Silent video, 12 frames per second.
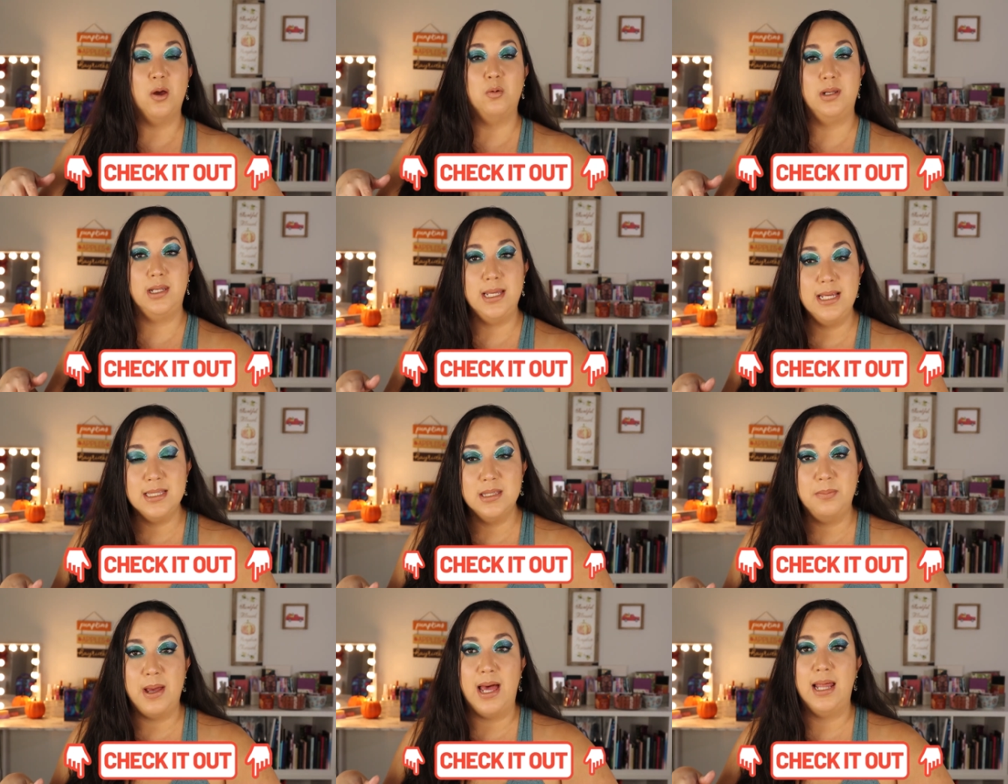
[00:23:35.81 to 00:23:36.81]
I will link the
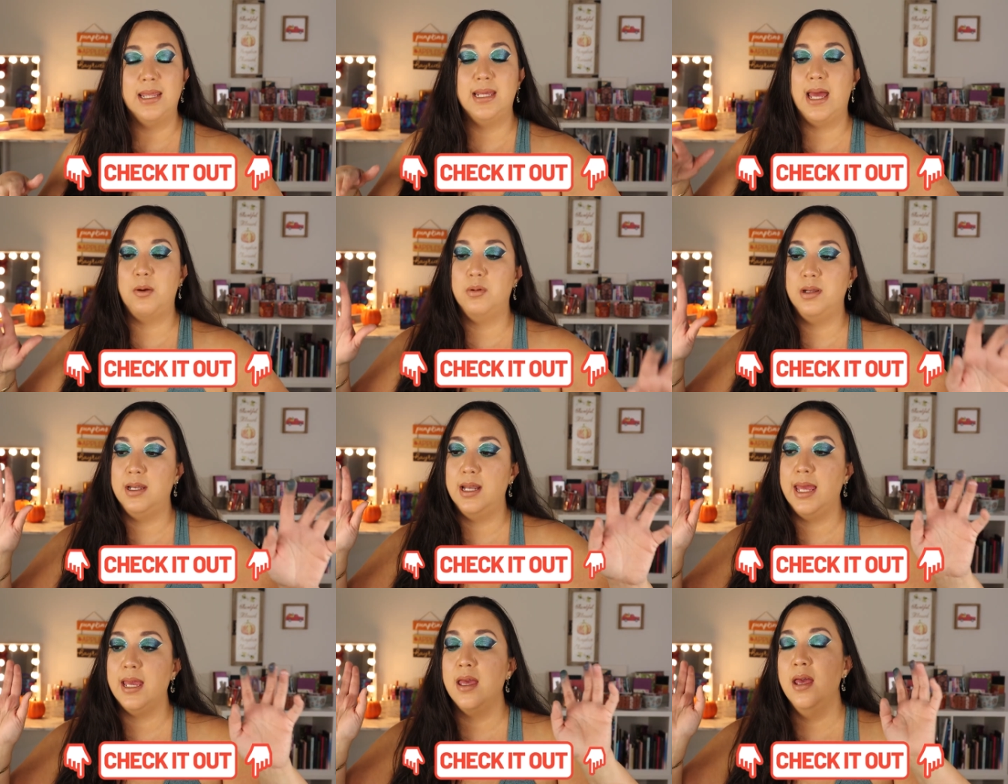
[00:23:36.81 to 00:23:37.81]
palette. I will
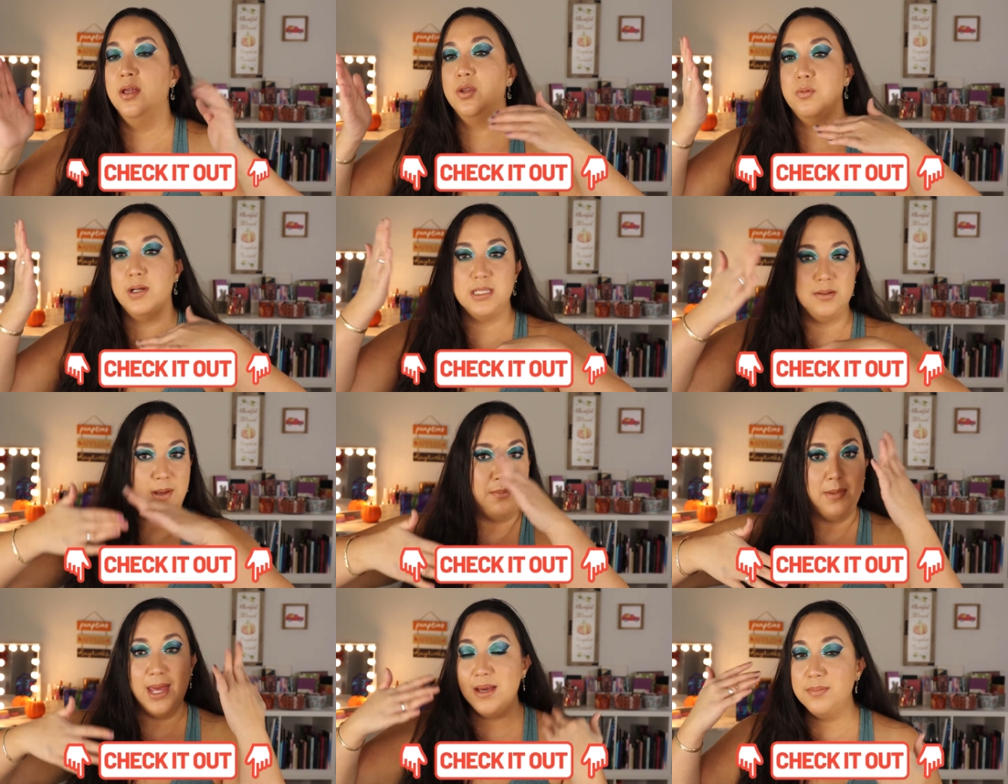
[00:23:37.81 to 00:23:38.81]
link the rest of my
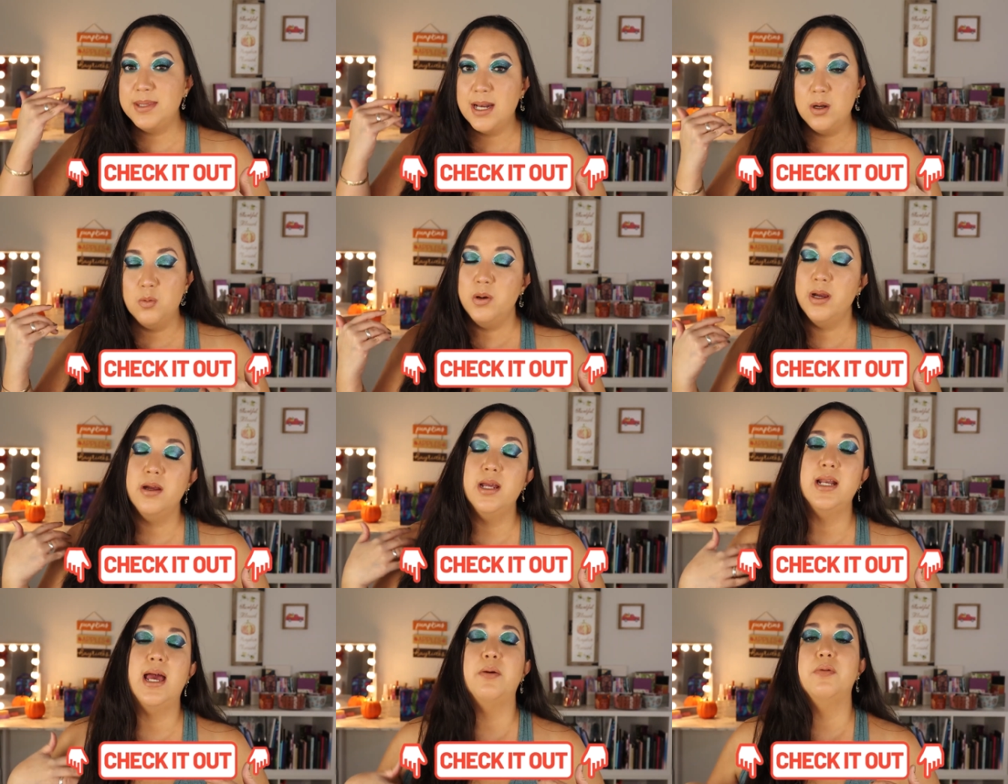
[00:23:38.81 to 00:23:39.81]
makeup that I'm
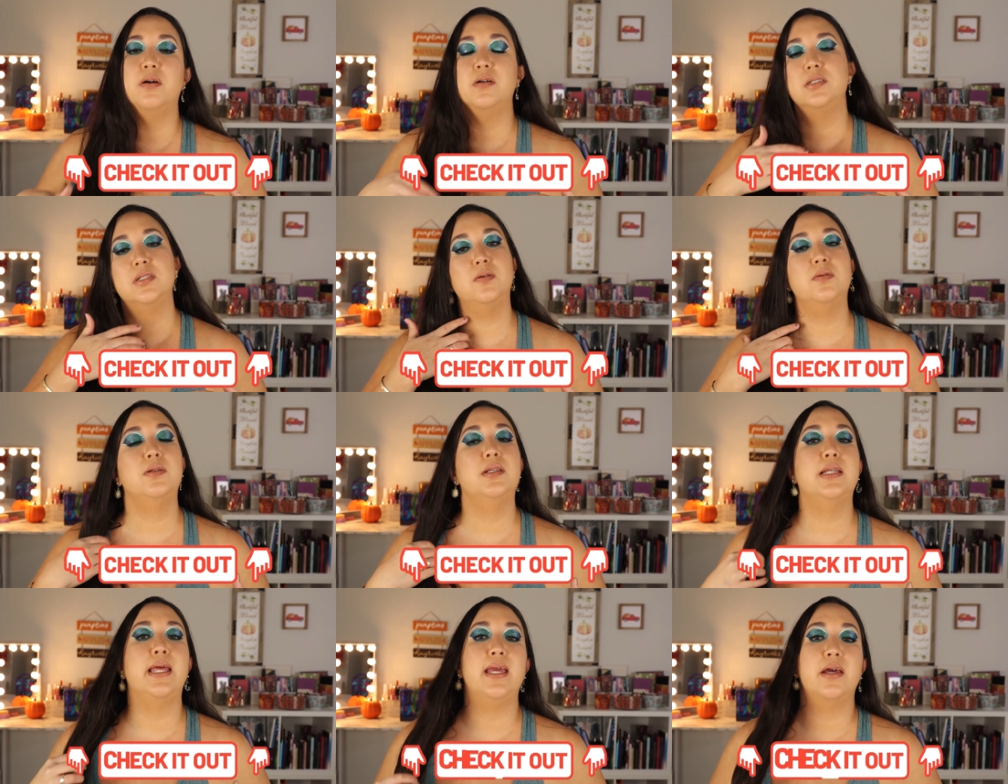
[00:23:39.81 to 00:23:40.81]
wearing. I will also
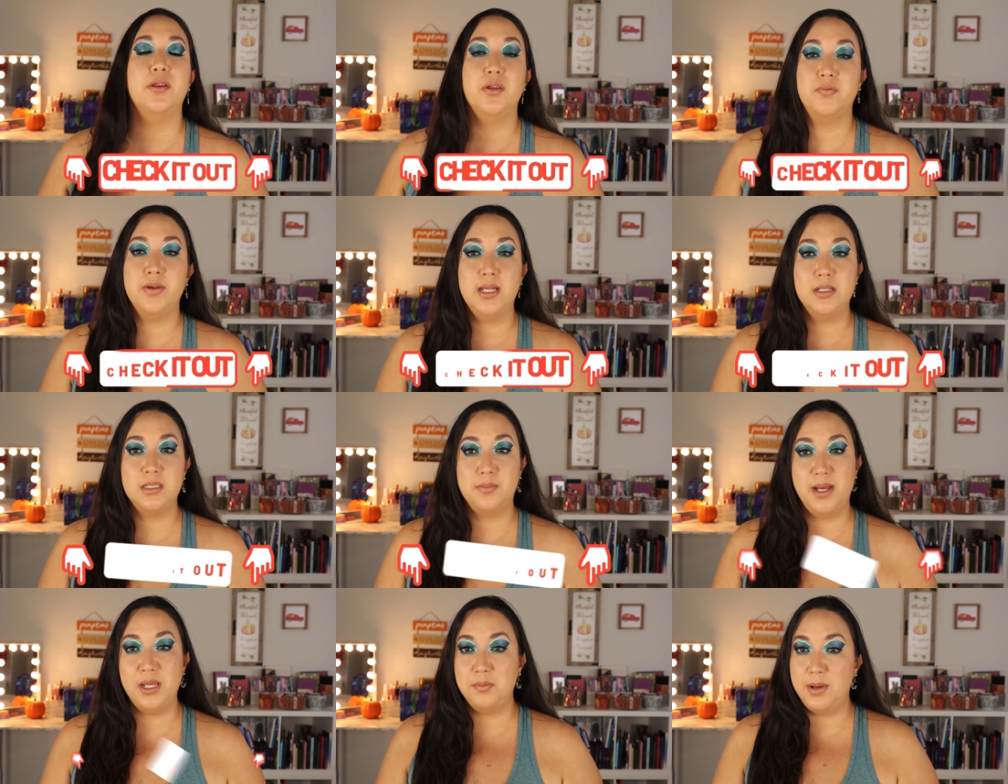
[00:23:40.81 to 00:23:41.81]
link other videos of
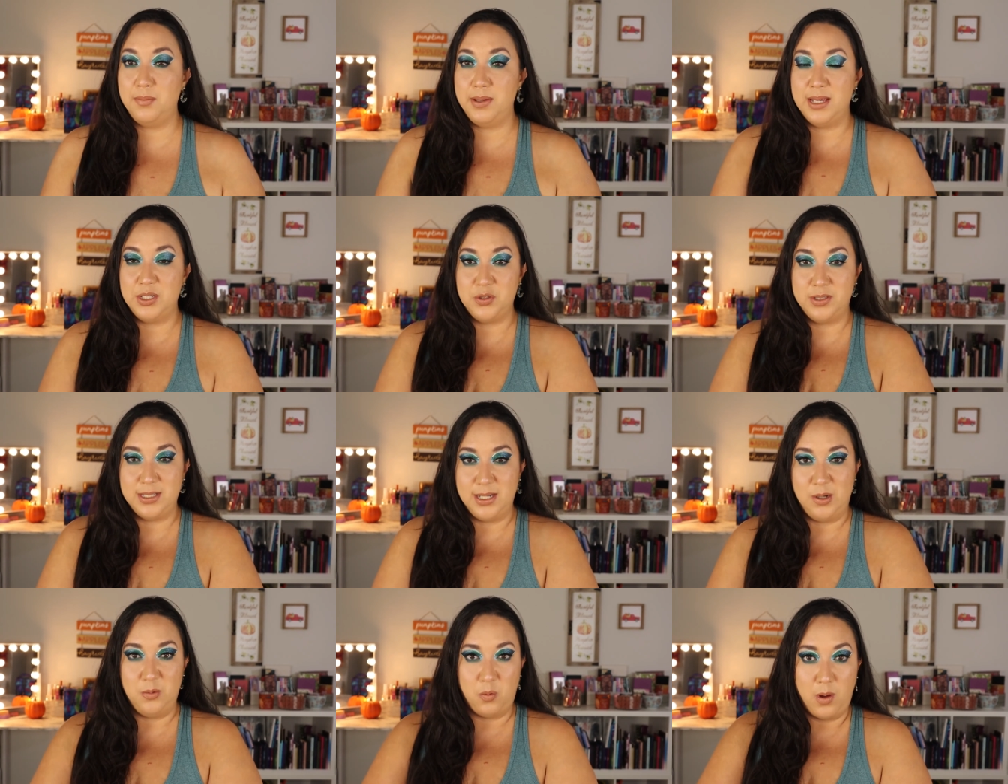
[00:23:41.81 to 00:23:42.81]
mine you might be interested
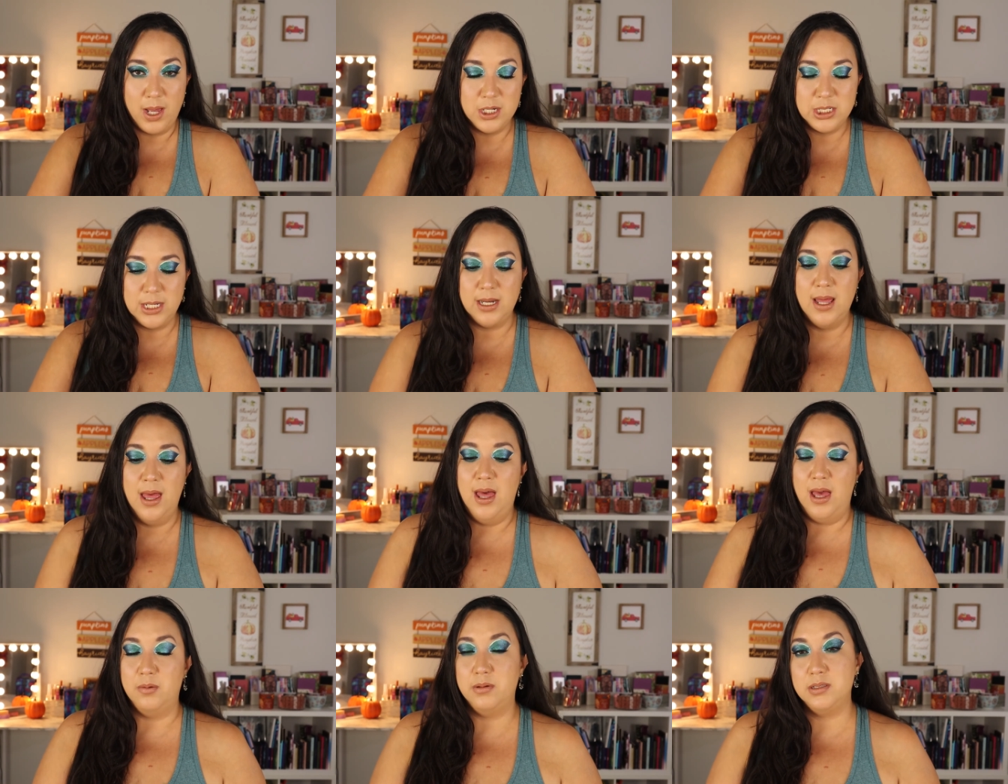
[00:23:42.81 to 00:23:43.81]
in watching.
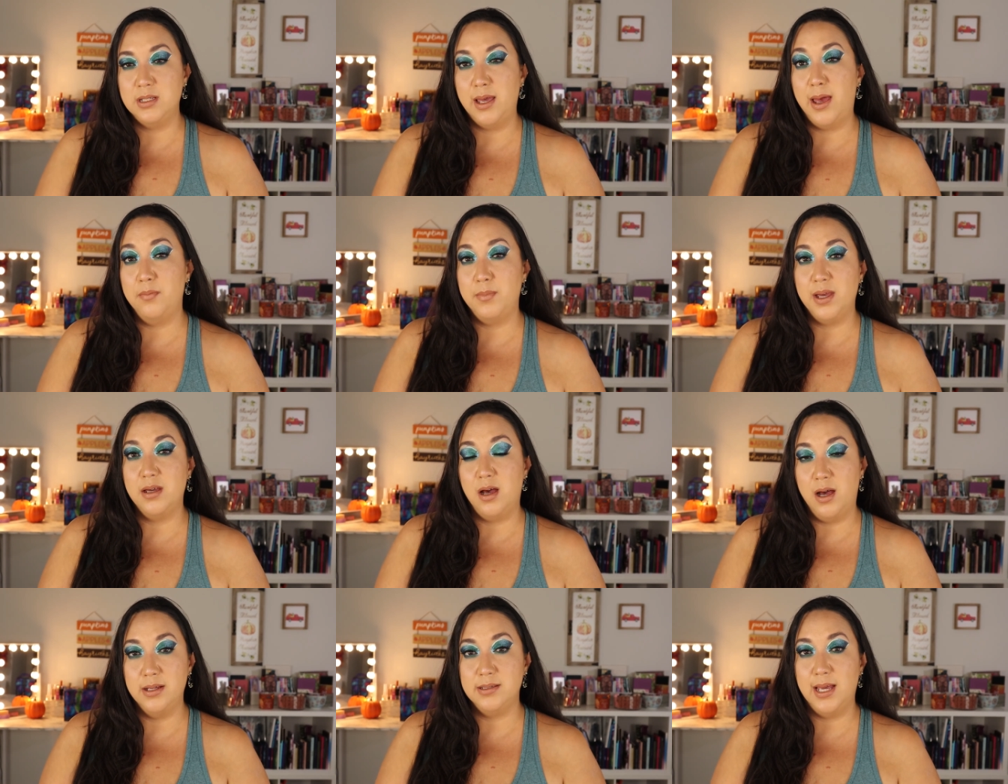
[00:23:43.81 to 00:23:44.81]
I will also have my
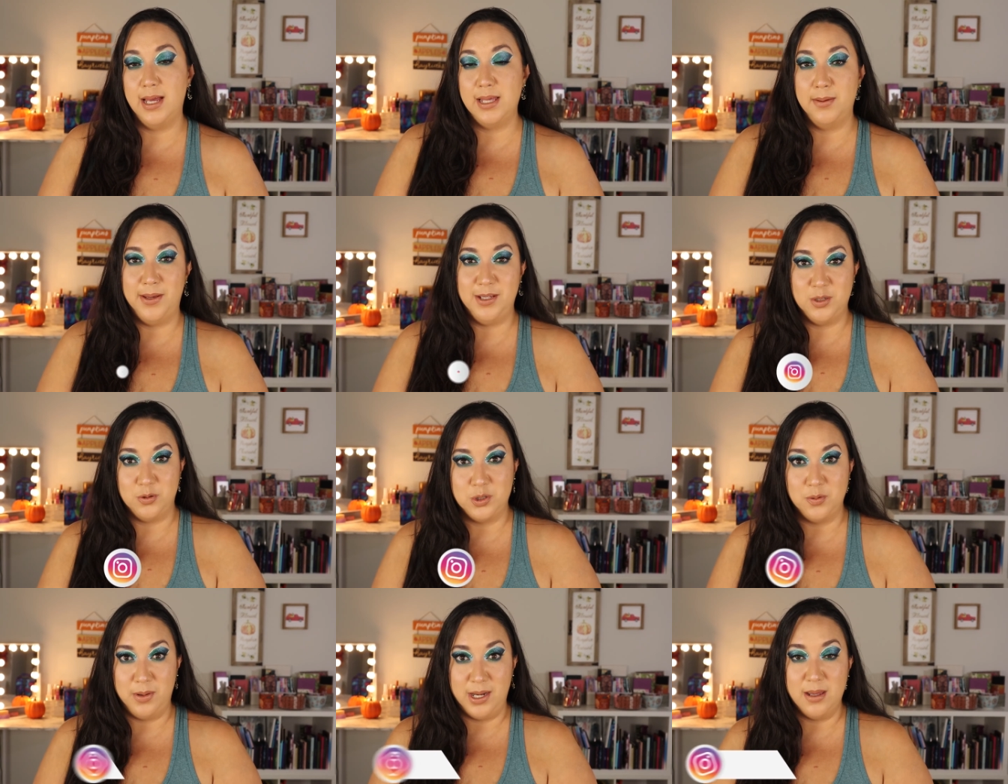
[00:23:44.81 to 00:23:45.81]
contact and my
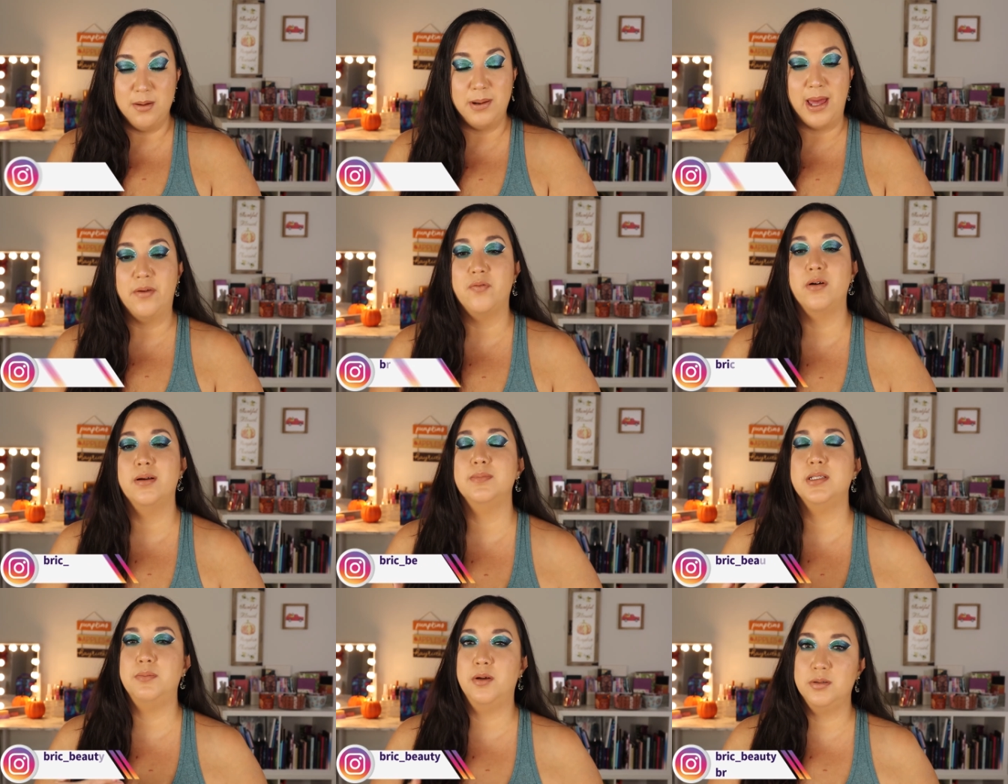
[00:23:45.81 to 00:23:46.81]
social media platforms.
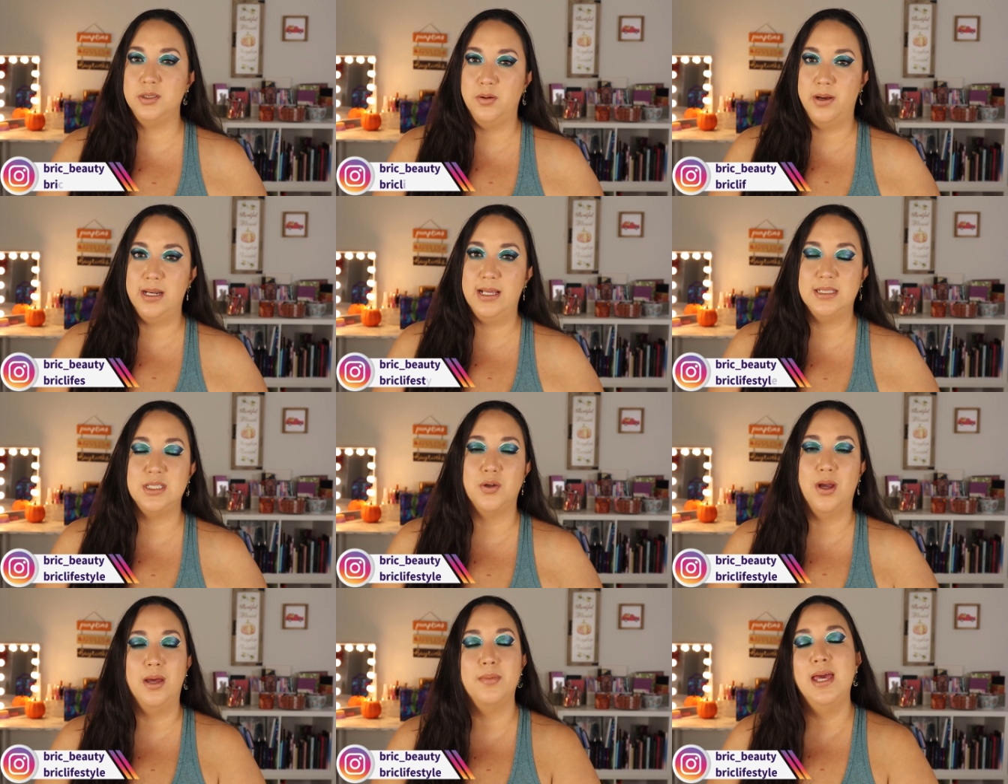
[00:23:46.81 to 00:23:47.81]
I'm also on
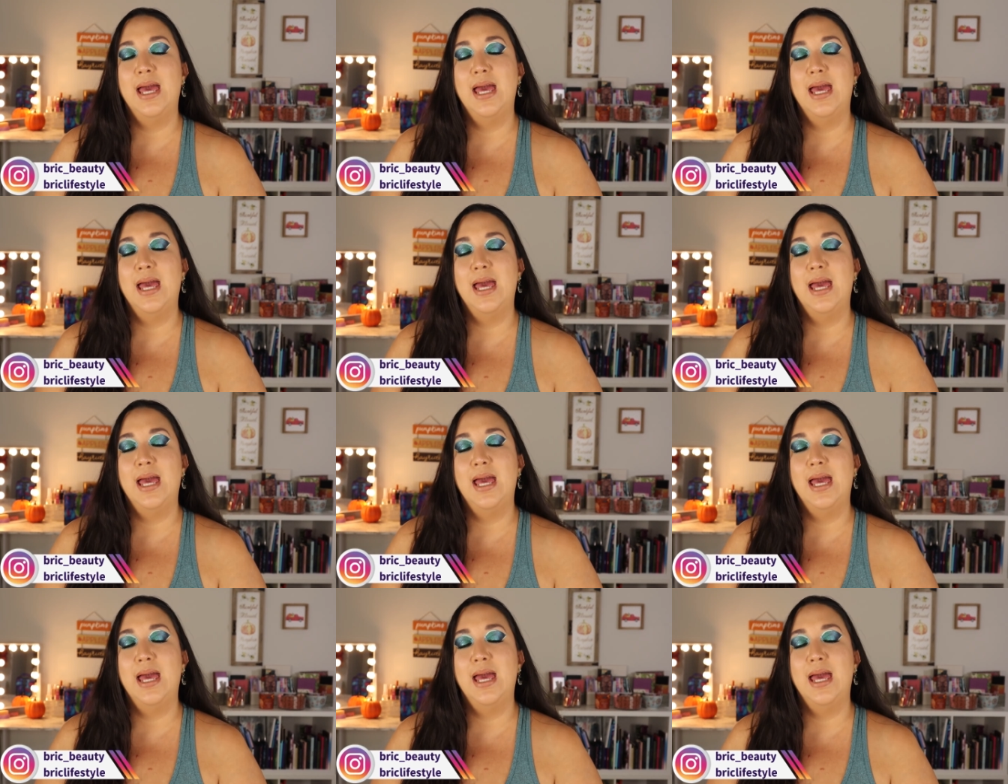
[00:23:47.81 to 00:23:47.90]
Instagram